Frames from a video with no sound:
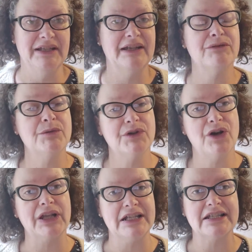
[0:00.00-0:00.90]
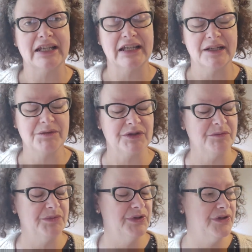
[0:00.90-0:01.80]
If we were all eating it, I would
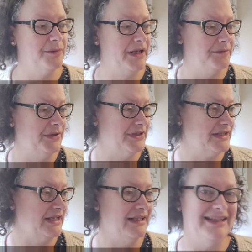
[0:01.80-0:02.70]
have put them in, but